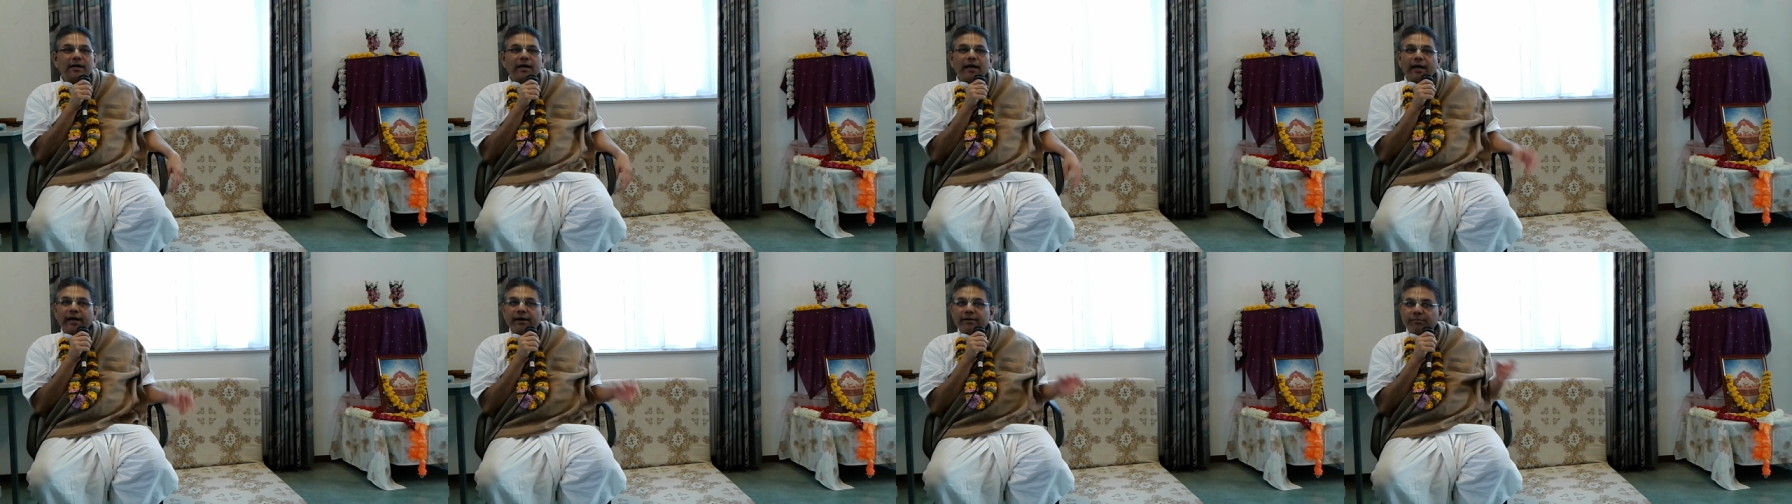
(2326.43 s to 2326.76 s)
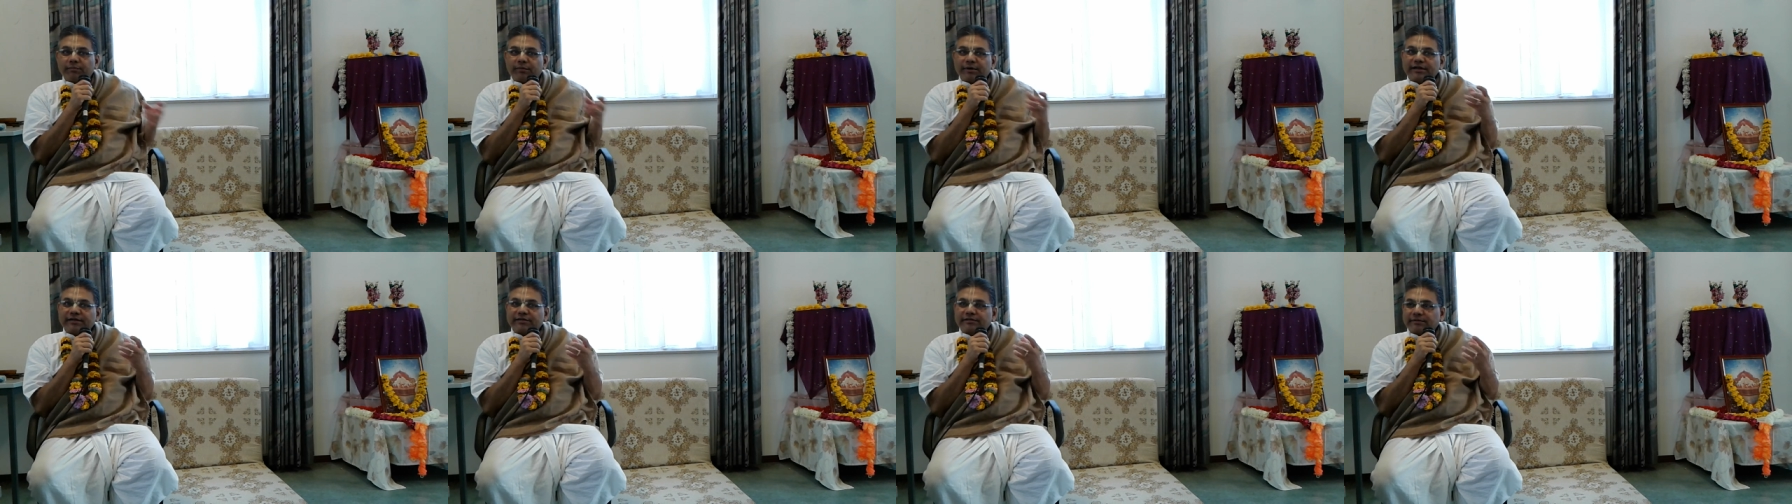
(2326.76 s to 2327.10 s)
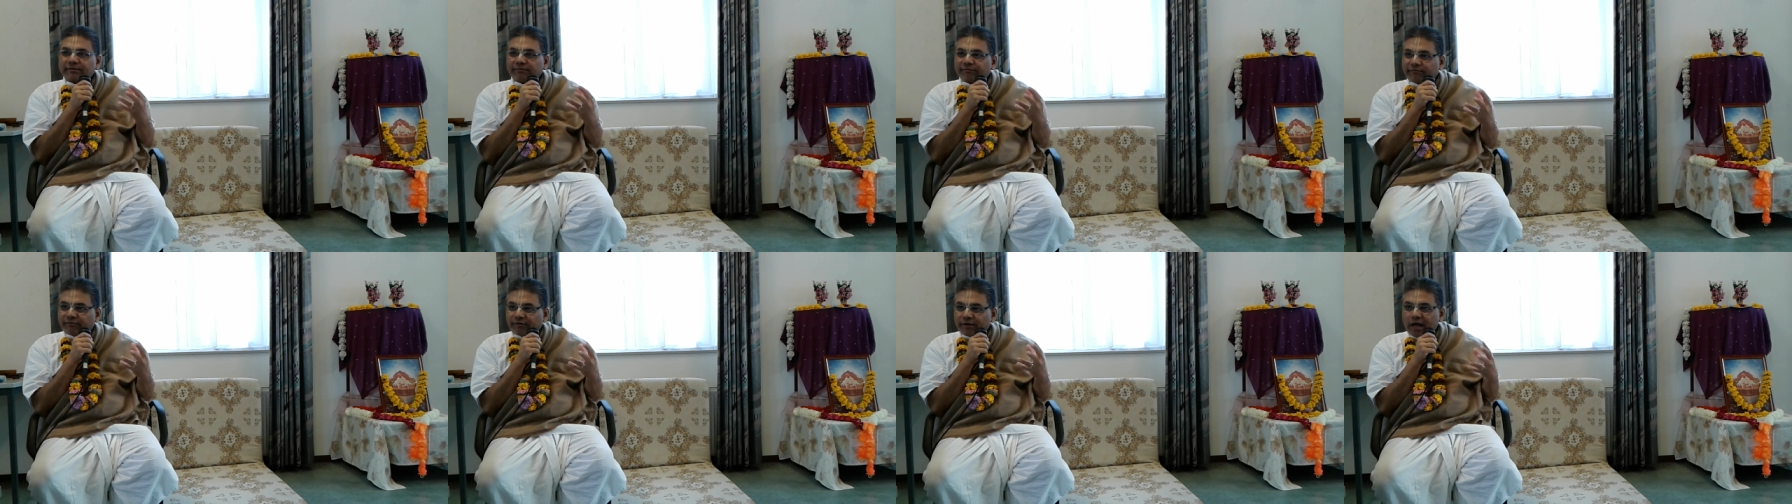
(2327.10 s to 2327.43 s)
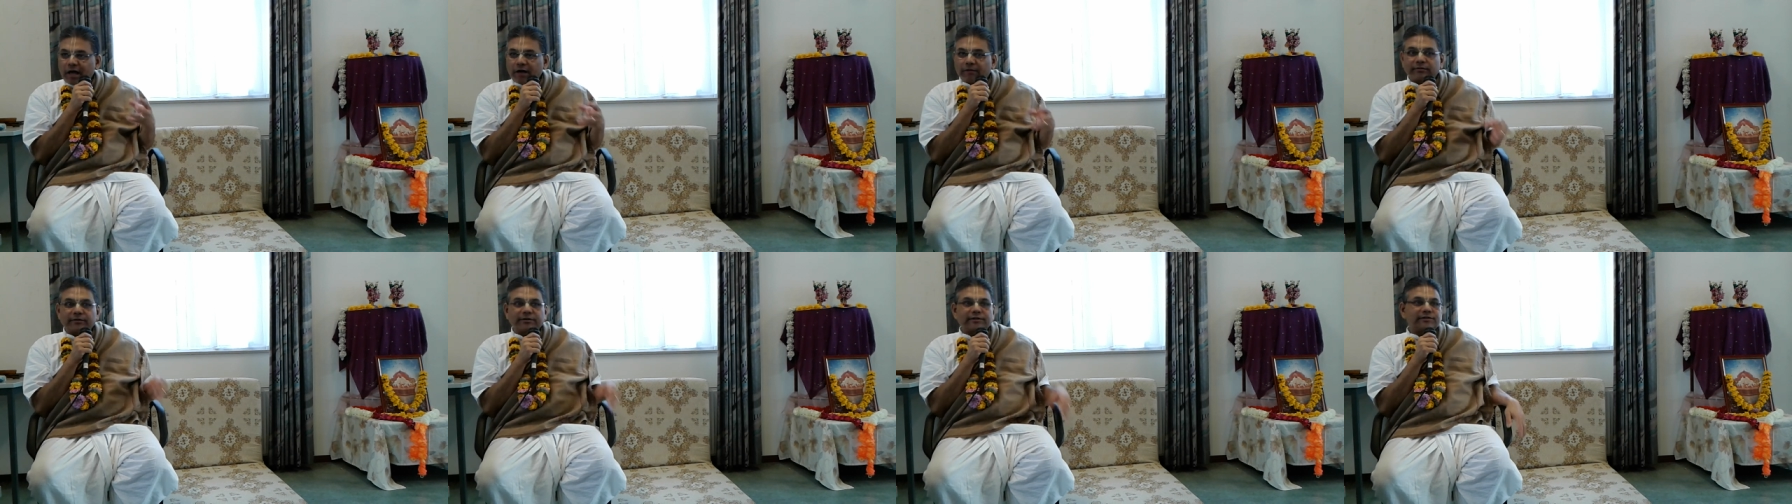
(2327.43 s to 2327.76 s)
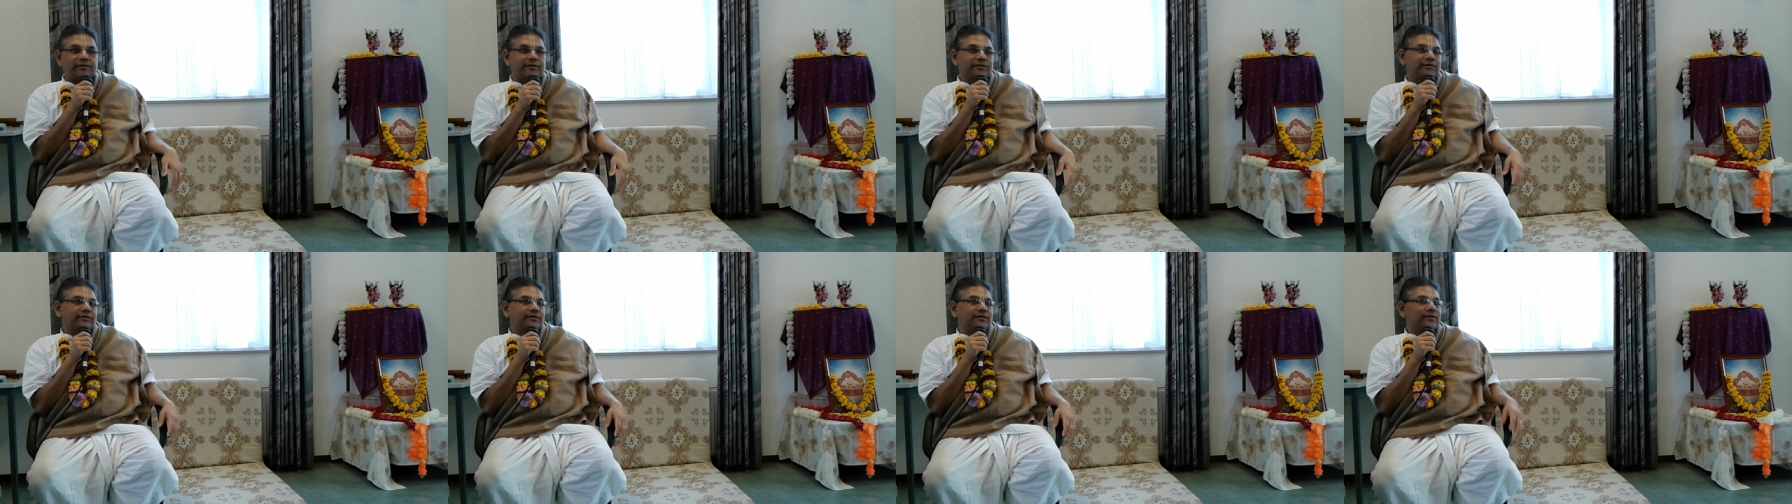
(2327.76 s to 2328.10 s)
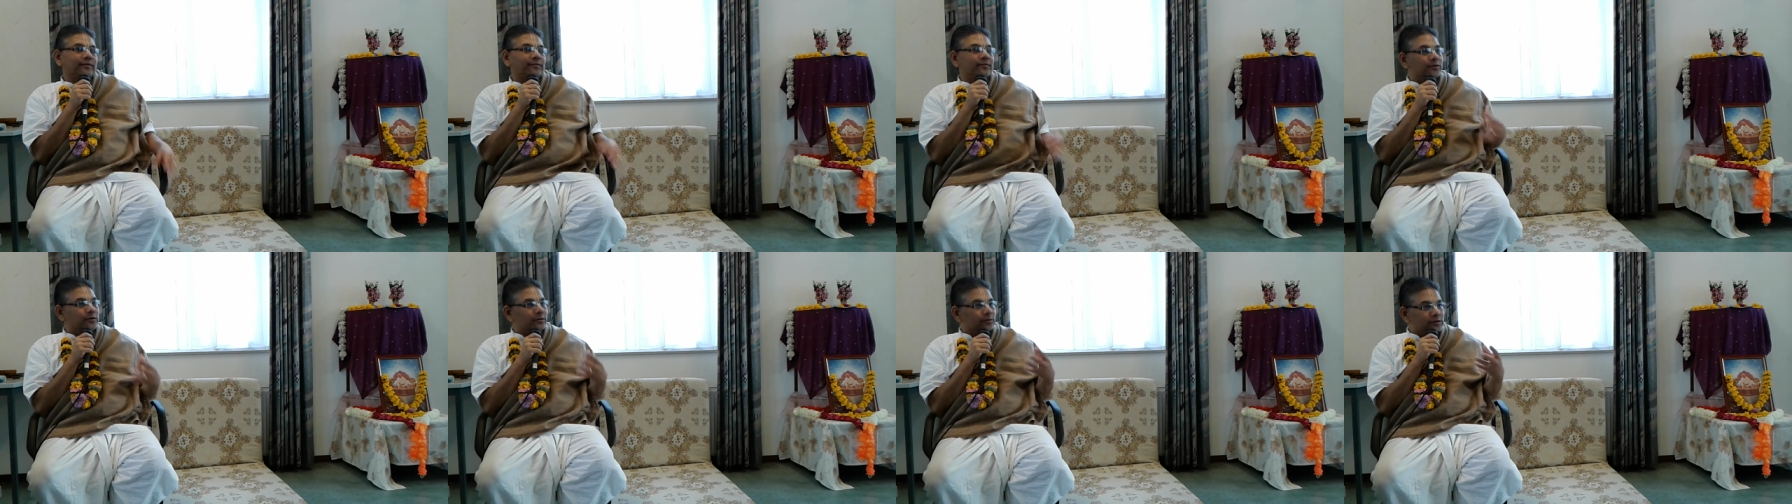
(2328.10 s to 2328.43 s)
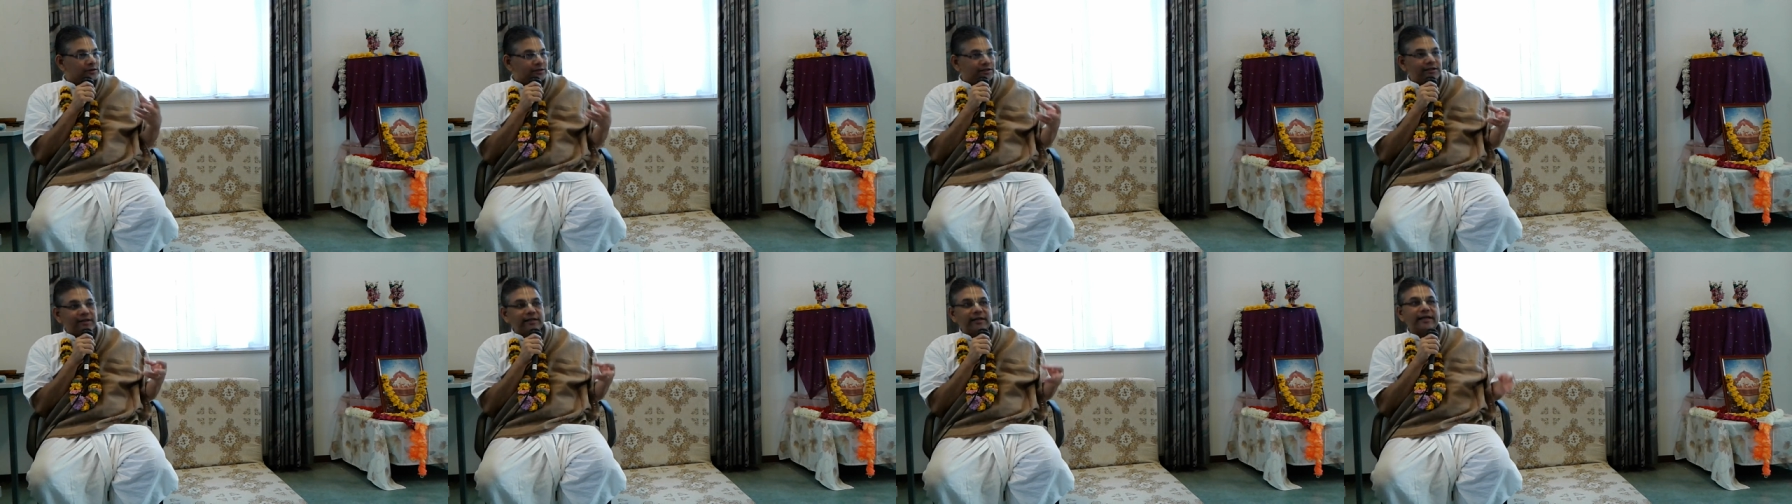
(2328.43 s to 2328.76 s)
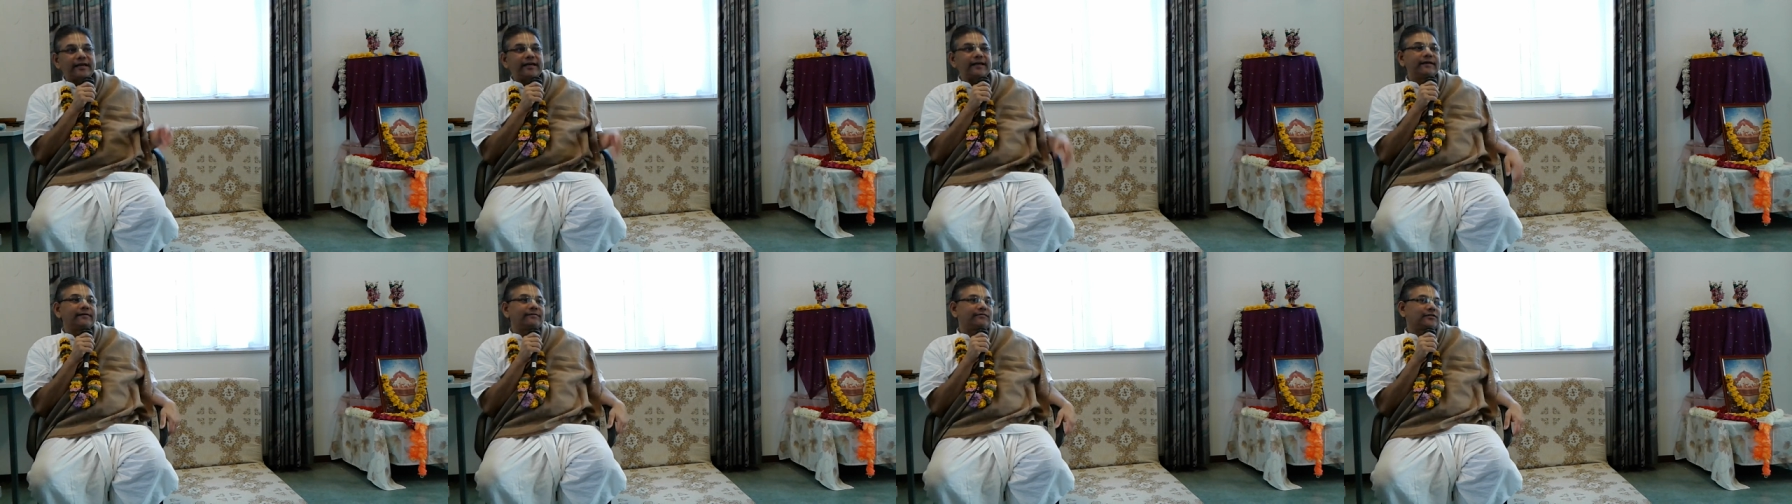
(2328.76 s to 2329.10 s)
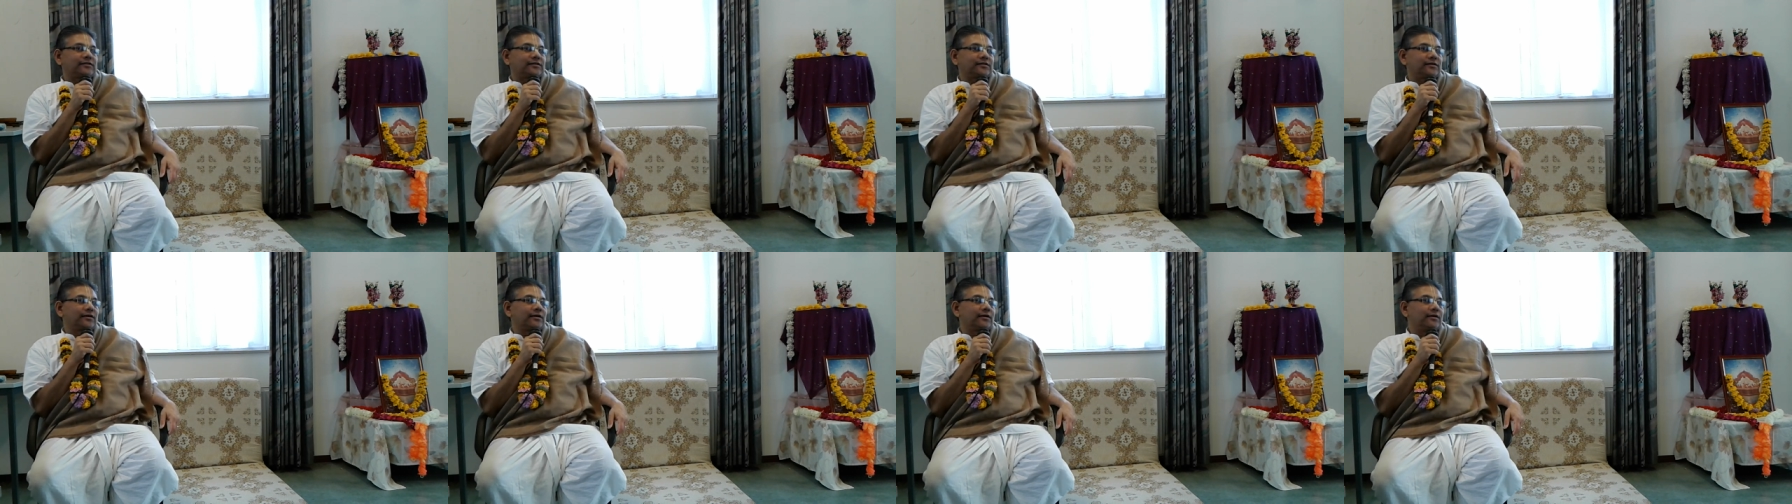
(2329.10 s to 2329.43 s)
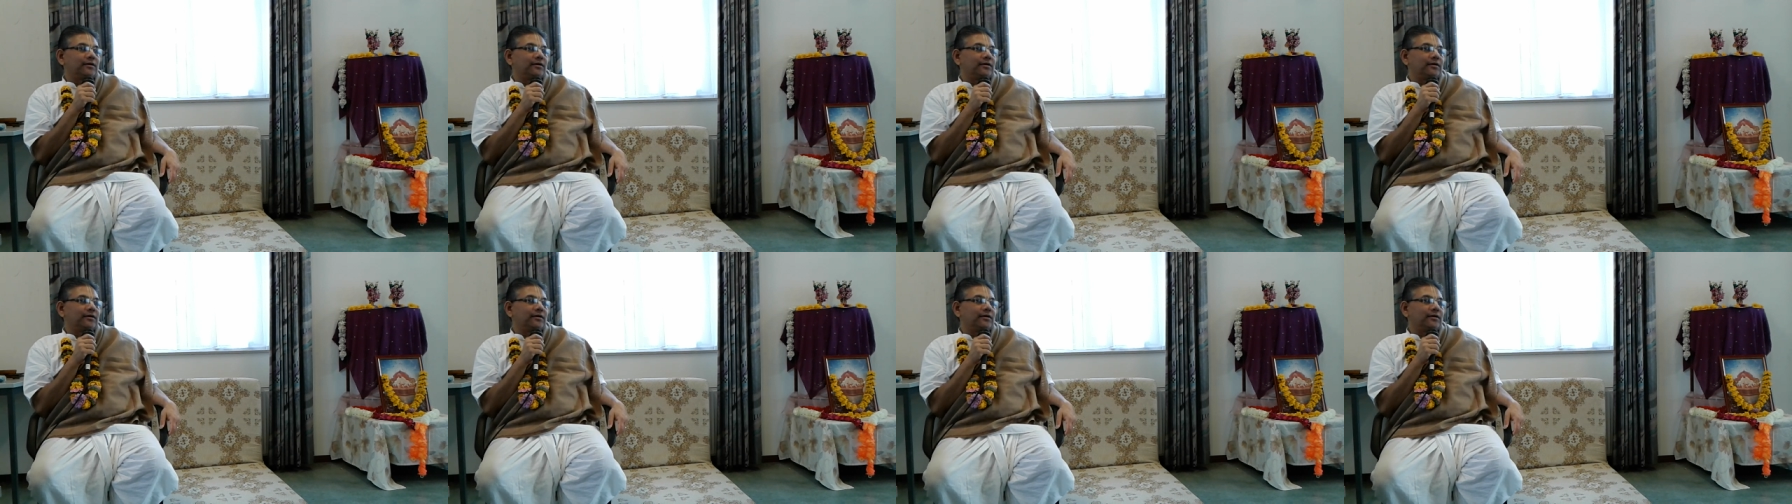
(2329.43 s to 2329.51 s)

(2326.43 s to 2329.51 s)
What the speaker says: and bring some flowers, some tulsi leaves,